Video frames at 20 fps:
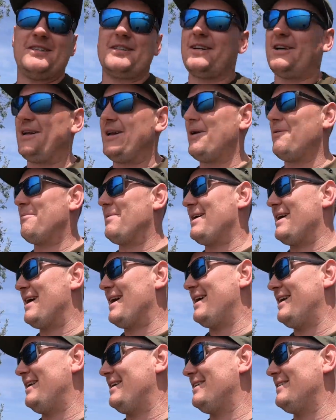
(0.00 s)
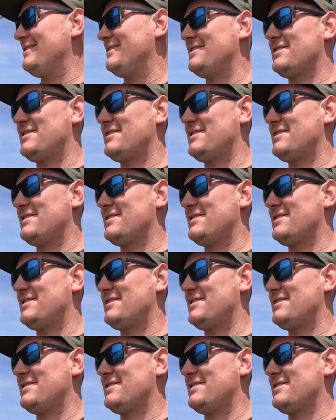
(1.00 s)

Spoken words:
can help me out here.